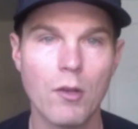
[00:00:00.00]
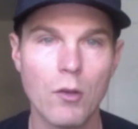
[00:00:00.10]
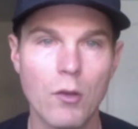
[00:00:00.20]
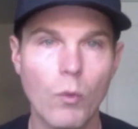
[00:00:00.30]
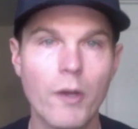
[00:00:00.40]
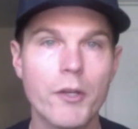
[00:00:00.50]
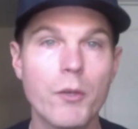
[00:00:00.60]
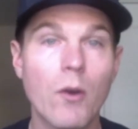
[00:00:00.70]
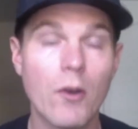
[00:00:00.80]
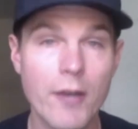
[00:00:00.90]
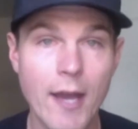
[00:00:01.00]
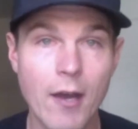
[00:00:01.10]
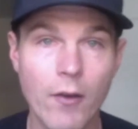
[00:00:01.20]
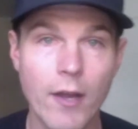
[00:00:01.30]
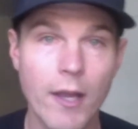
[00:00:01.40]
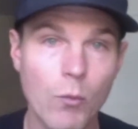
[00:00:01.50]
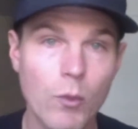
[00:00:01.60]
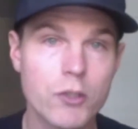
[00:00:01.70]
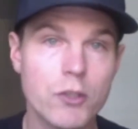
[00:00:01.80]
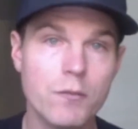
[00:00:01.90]
where you are now and
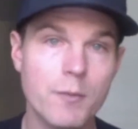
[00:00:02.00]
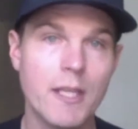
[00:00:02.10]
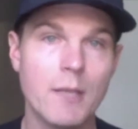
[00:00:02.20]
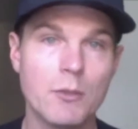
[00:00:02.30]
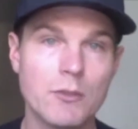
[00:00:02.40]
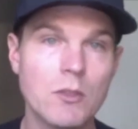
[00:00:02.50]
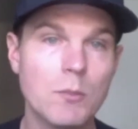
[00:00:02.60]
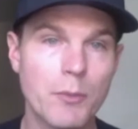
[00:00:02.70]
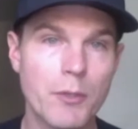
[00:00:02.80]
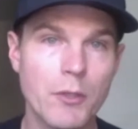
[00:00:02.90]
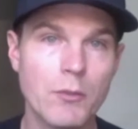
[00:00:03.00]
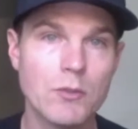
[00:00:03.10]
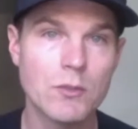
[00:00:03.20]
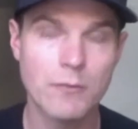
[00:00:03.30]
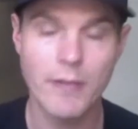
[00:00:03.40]
what you've been able to produce, right?